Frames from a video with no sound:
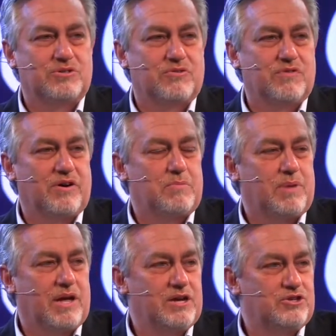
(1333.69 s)
was a very
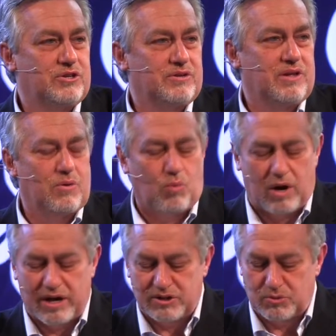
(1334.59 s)
patient and
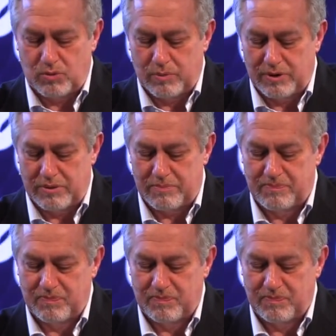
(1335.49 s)
wise woman.